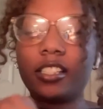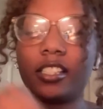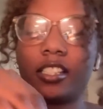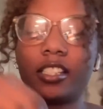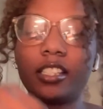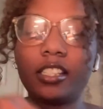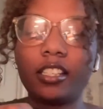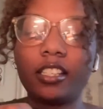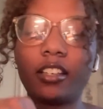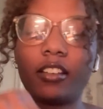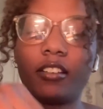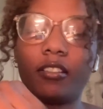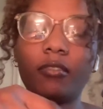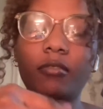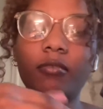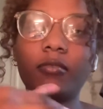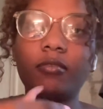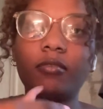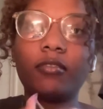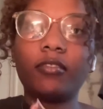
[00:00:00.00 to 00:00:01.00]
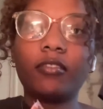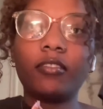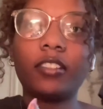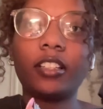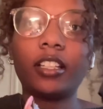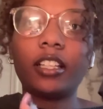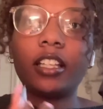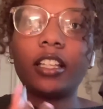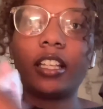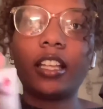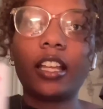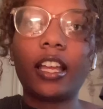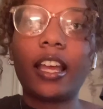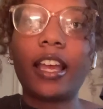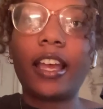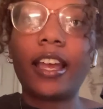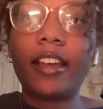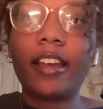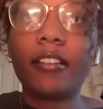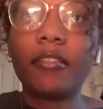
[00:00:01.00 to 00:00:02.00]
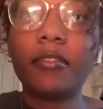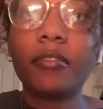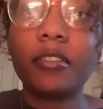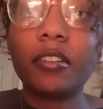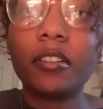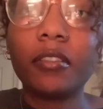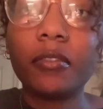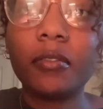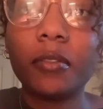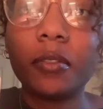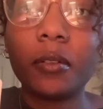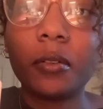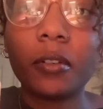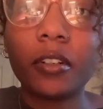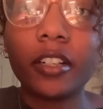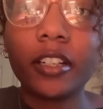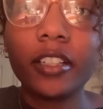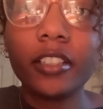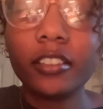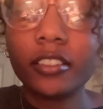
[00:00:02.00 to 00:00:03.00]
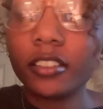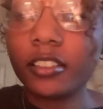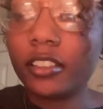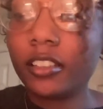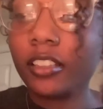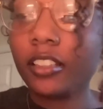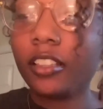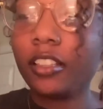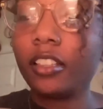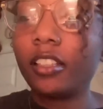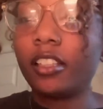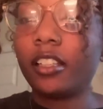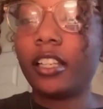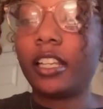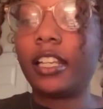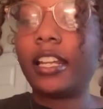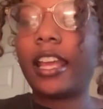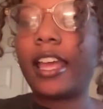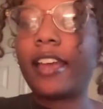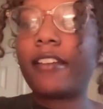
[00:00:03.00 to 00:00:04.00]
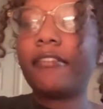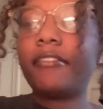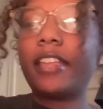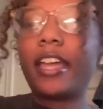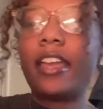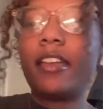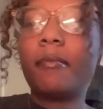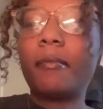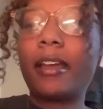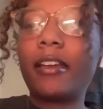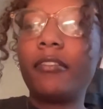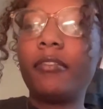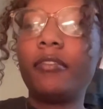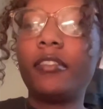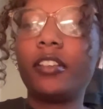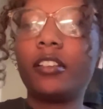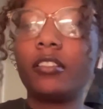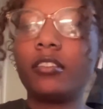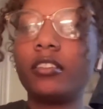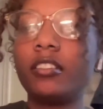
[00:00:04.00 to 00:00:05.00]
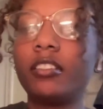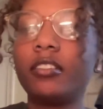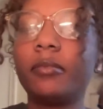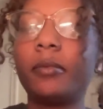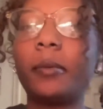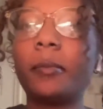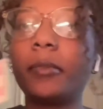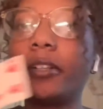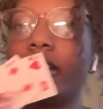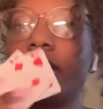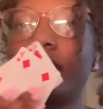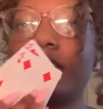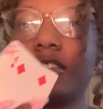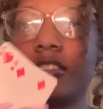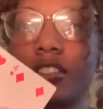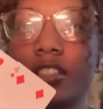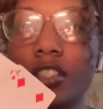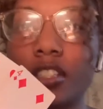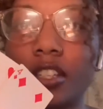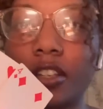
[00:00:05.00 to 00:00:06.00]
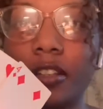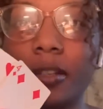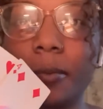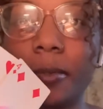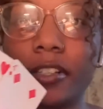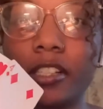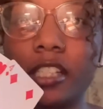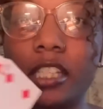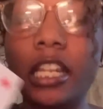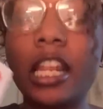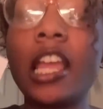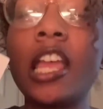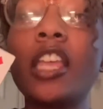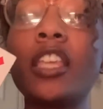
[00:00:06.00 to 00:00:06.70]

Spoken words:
So I have 4, and I have that in my field. Remember to show the person.